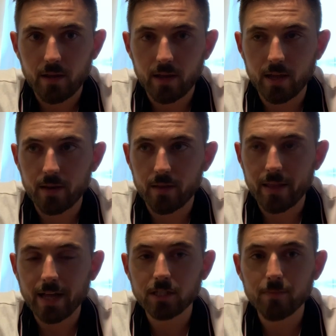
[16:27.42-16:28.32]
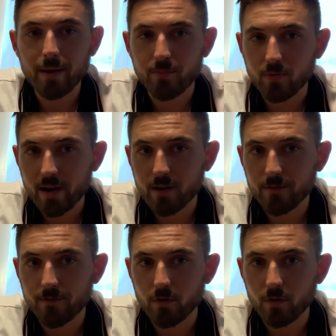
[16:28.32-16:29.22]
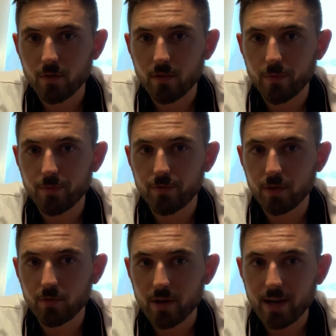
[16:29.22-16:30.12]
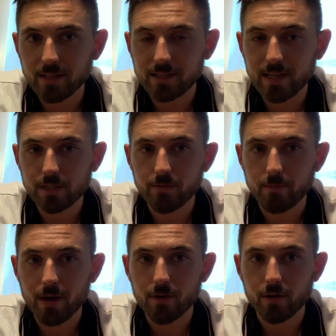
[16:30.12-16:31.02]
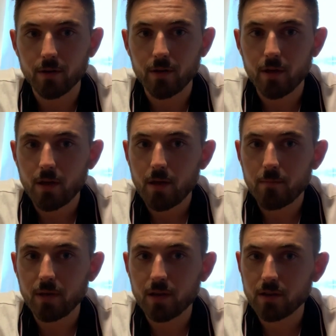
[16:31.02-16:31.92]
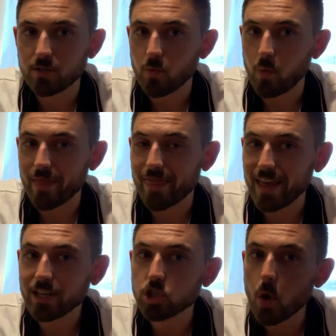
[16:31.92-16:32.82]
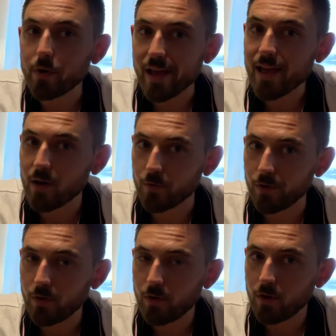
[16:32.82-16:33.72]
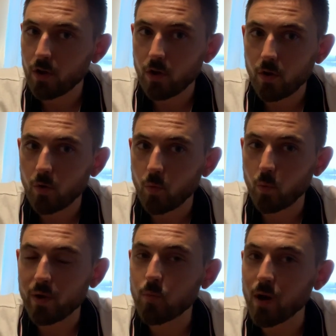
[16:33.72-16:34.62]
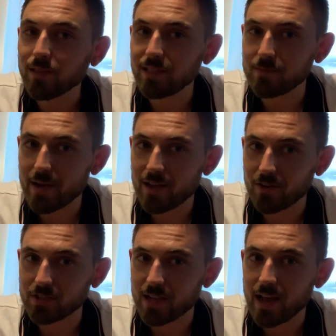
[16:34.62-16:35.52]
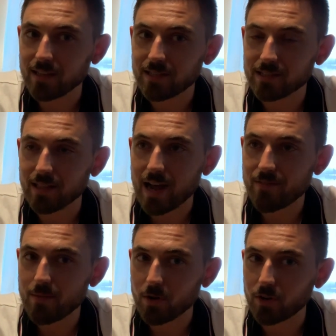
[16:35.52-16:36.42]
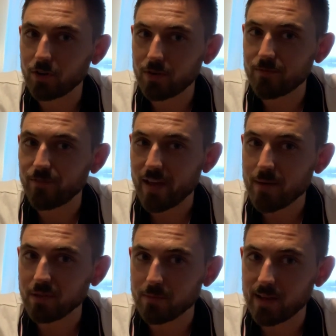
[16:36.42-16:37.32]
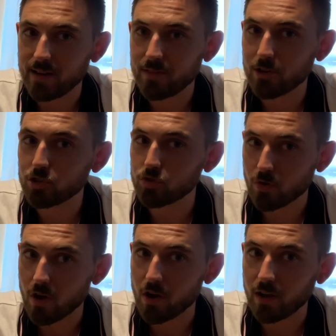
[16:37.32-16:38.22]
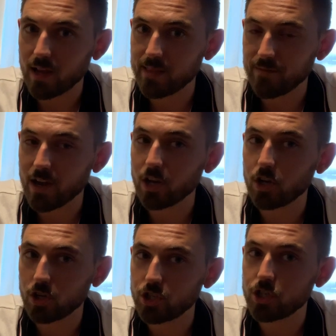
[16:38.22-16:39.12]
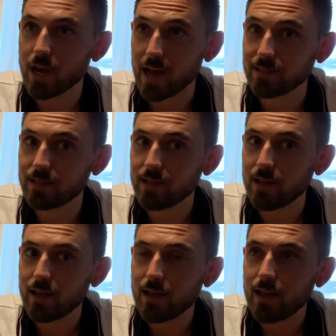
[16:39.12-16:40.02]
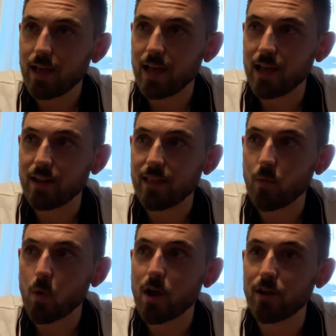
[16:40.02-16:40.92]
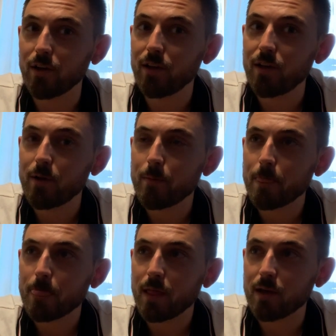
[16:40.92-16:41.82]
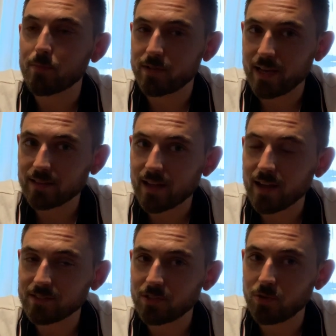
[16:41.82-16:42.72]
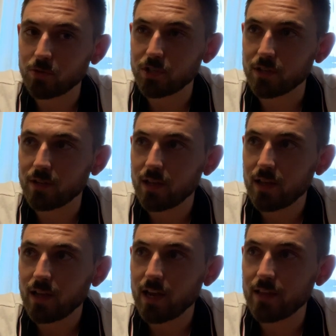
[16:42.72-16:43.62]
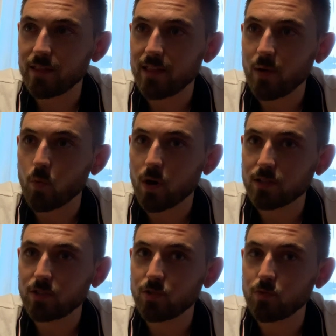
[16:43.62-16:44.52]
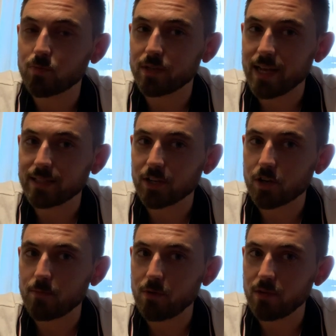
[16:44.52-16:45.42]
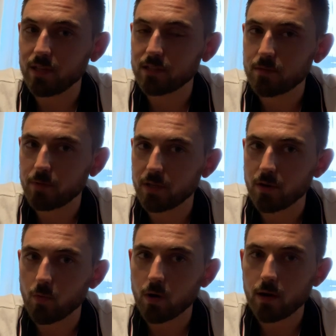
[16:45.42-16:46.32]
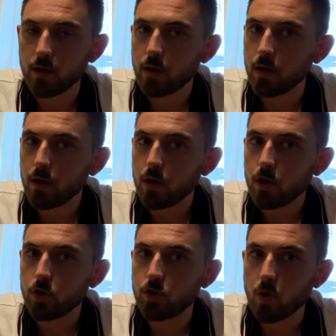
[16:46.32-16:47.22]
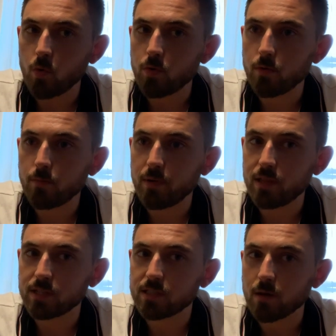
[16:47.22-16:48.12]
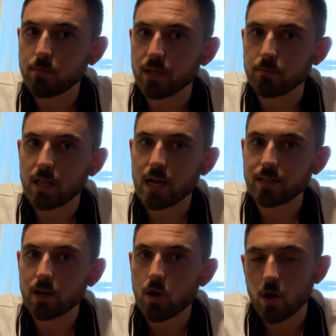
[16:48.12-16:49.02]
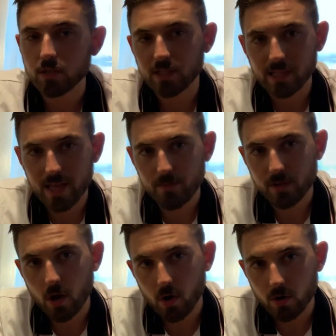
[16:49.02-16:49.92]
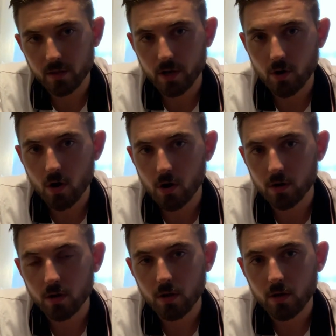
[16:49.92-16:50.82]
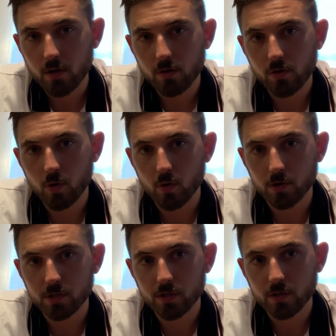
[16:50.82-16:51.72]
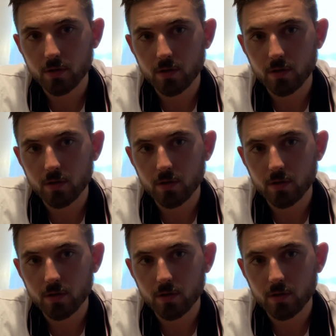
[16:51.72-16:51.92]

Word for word: And that's my prayer for the United States of America because when things go down, we want these men on our sides because a lot of them are good family men and they're strong and they've got a good shot and they want to uh, protect the Constitution and they want to protect their communities. But you know what? Don't be the stumbling block that causes them to harden their heart towards